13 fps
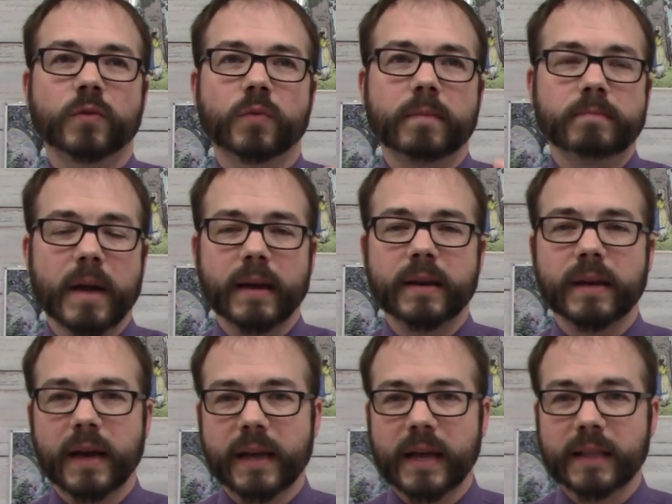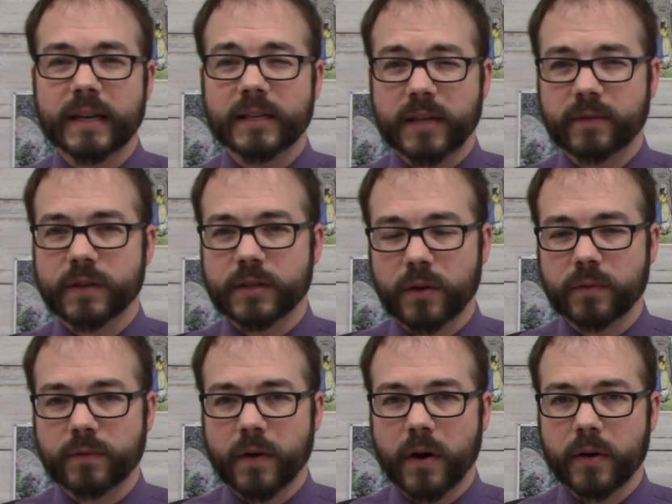reminding Achilles of his
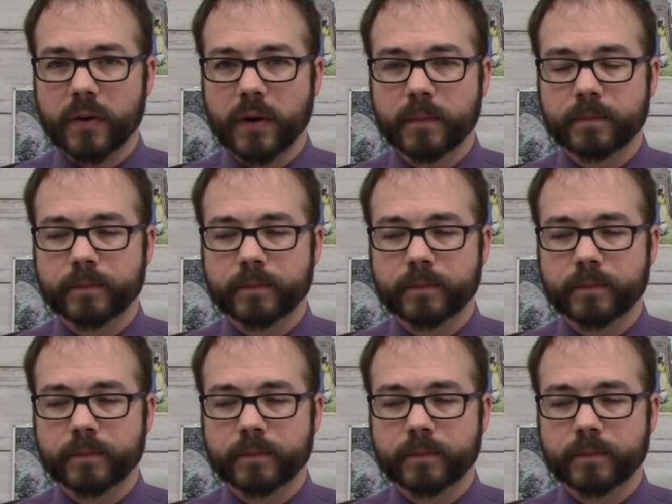own father.